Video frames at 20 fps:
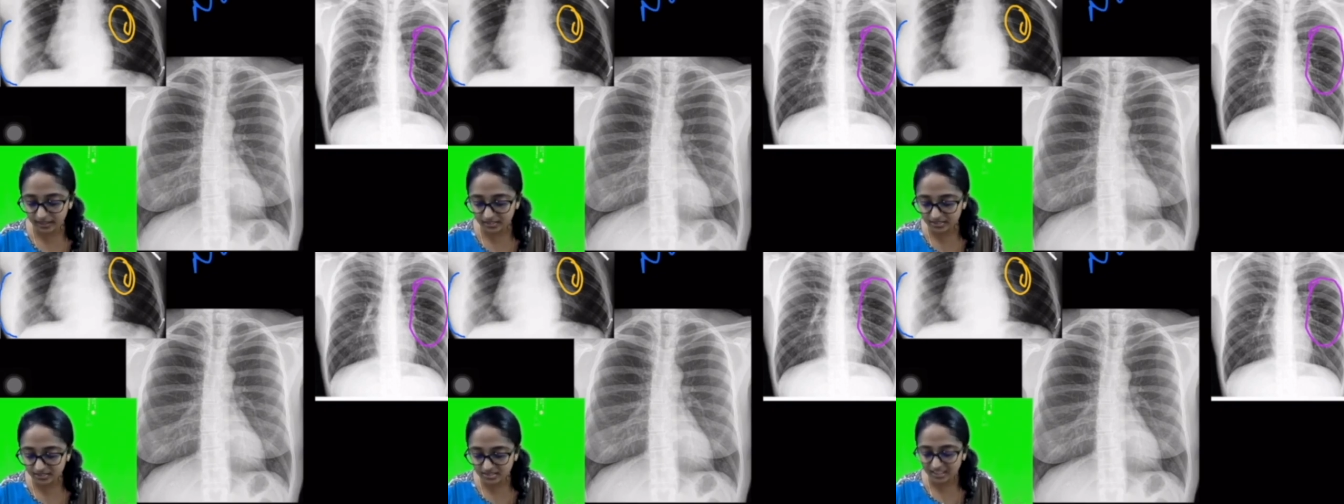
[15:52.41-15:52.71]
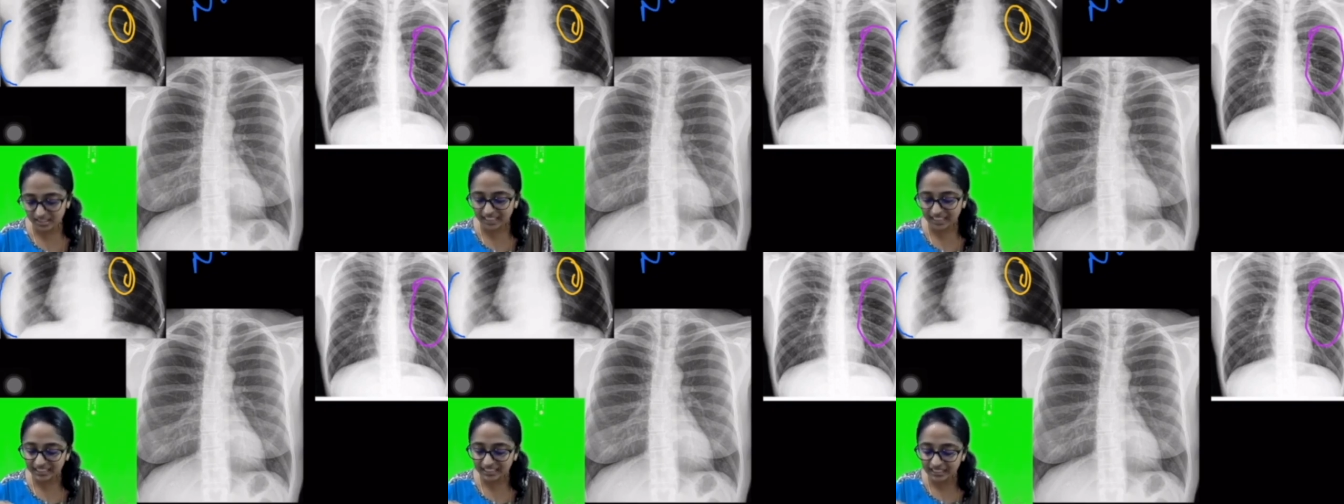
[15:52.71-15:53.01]
that
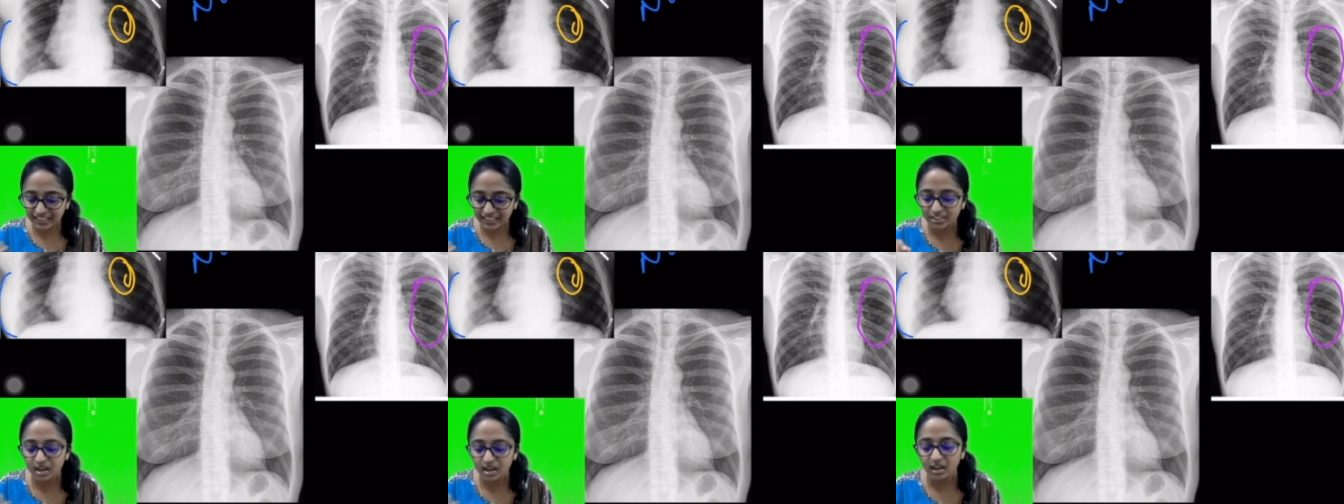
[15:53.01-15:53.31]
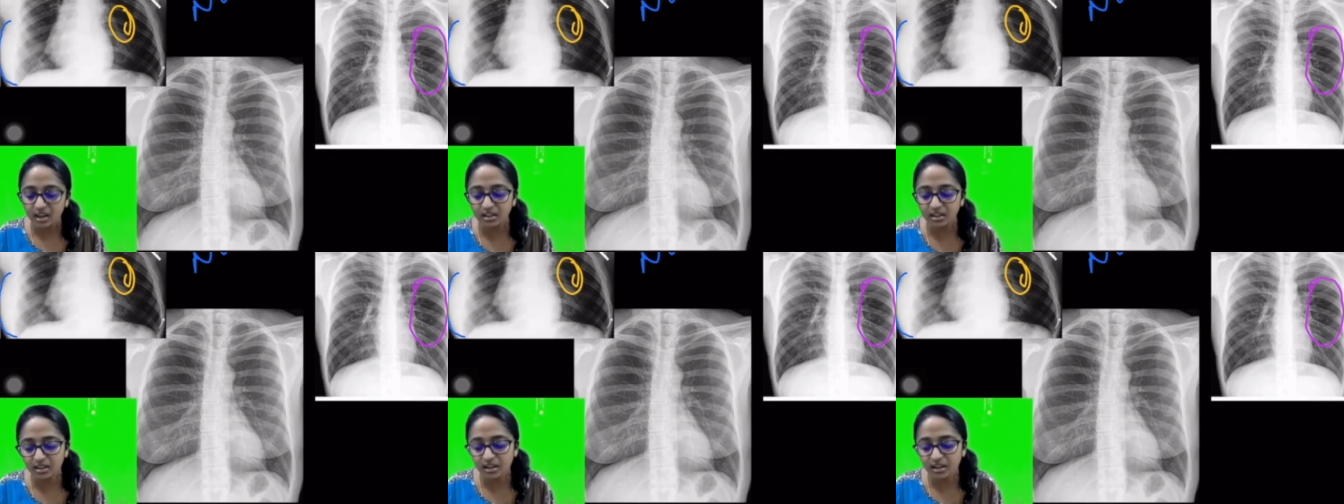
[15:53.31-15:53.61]
is slightly
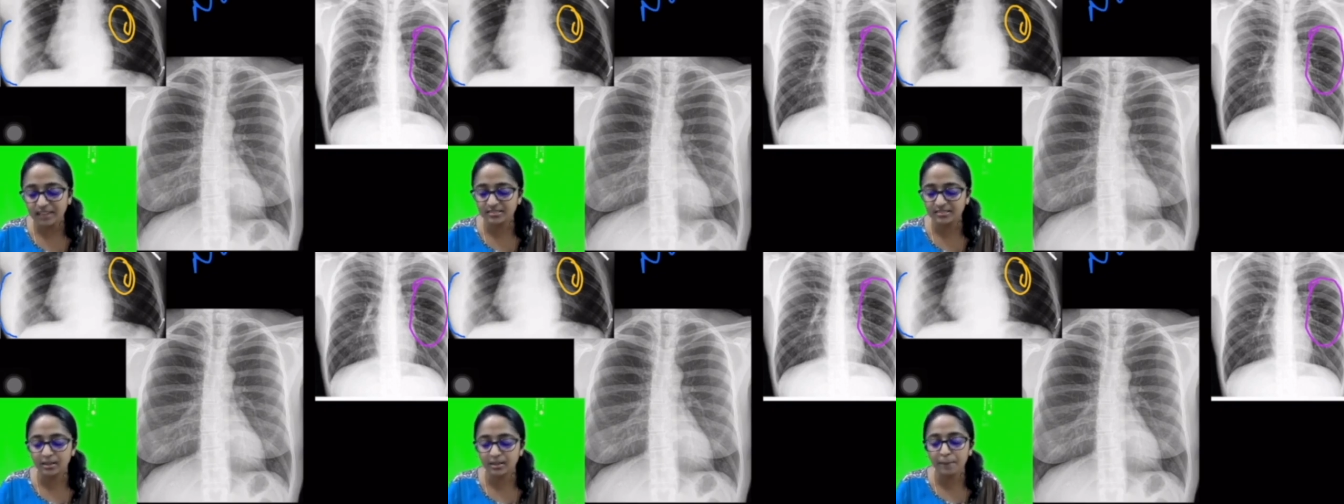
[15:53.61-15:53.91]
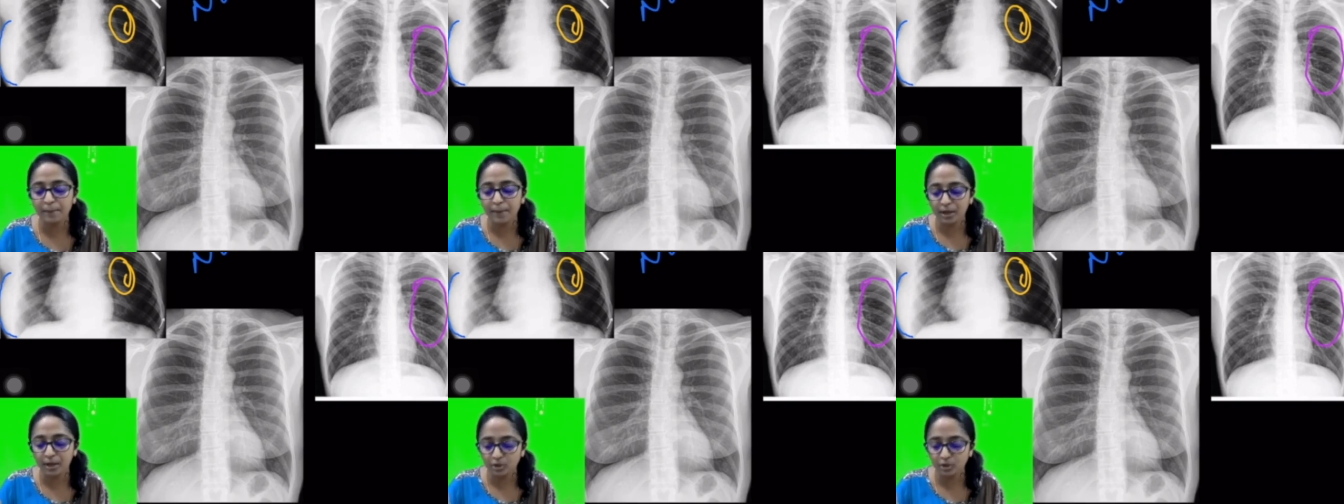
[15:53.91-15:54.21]
darker as
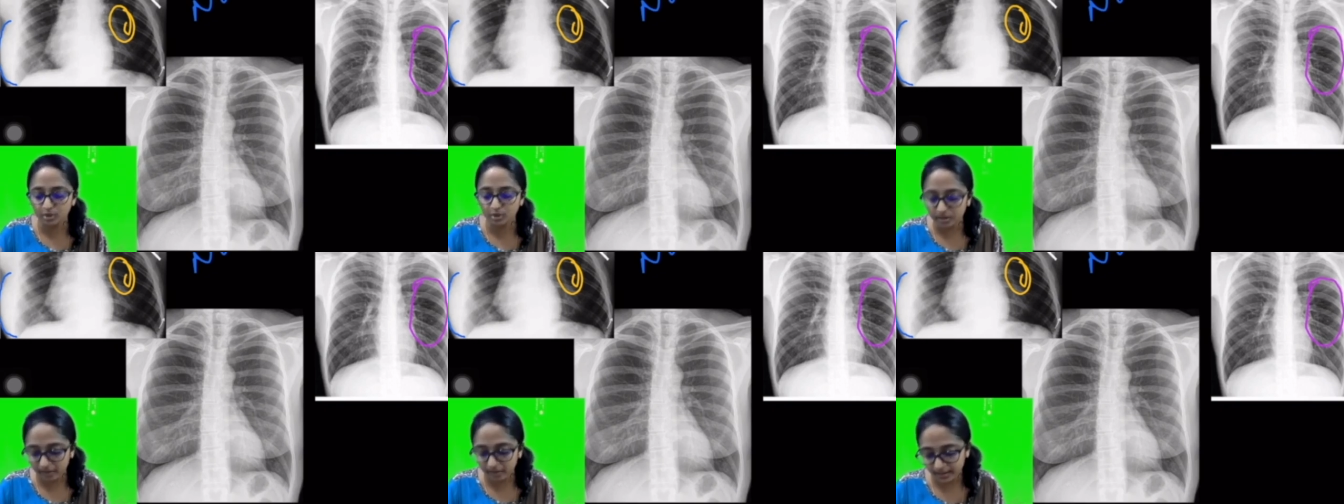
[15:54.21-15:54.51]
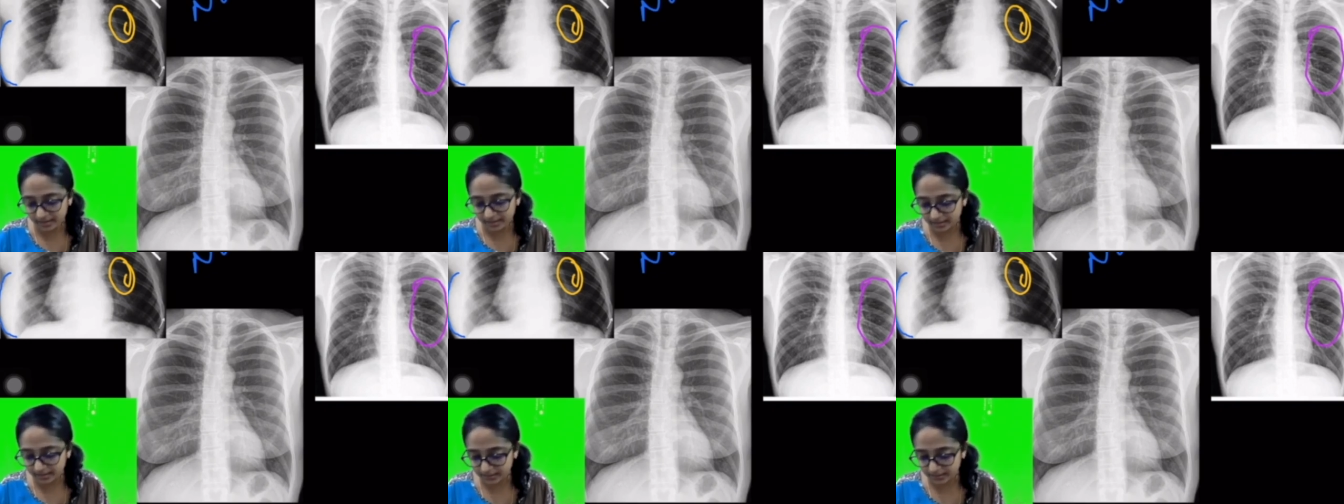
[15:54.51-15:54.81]
compared to the
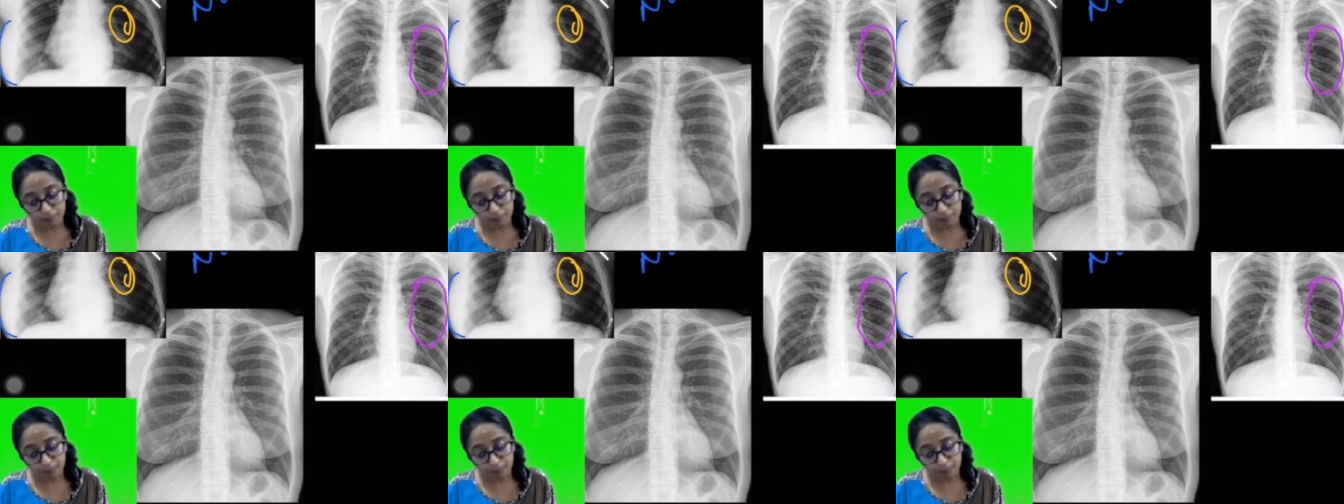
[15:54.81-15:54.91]
right.